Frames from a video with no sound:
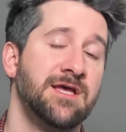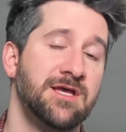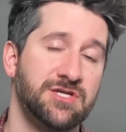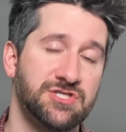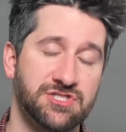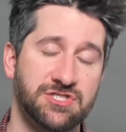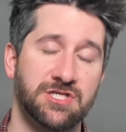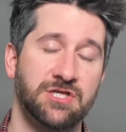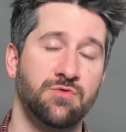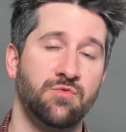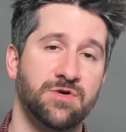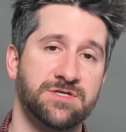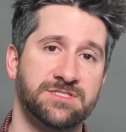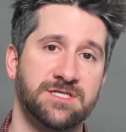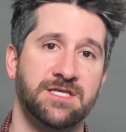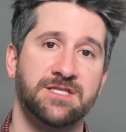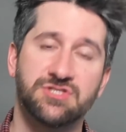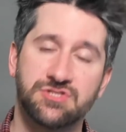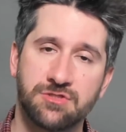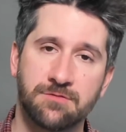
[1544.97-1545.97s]
She was
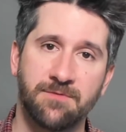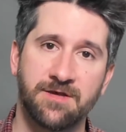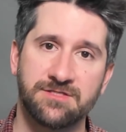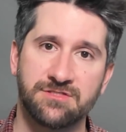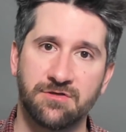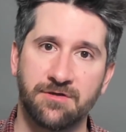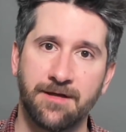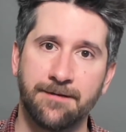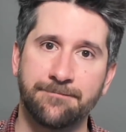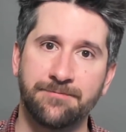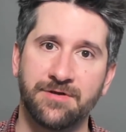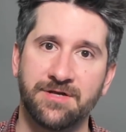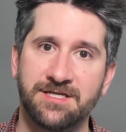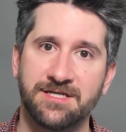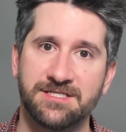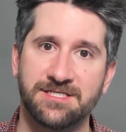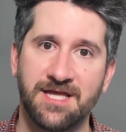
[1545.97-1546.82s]
instrumental in putting